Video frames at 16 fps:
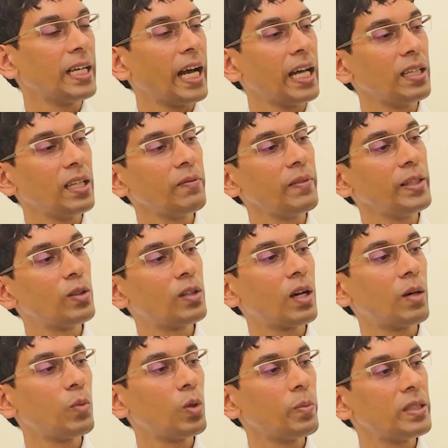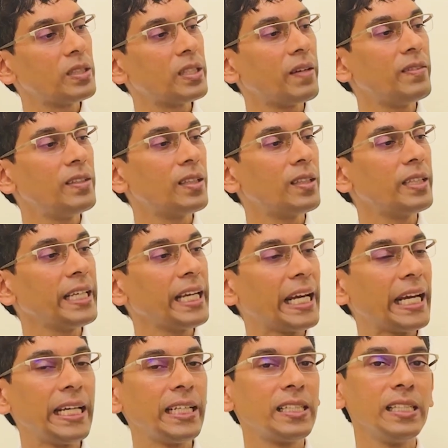And then when you come home at 7:30,
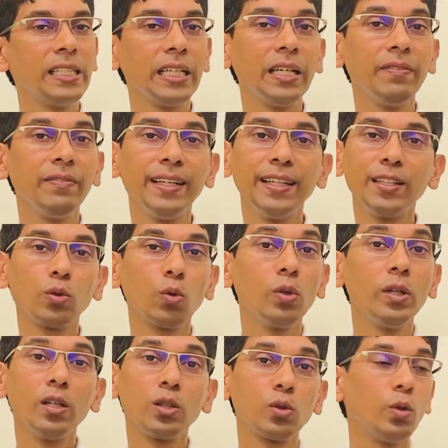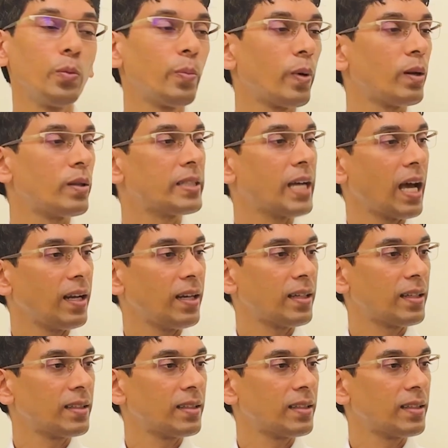8 in the evening, it's only a soup or a salad.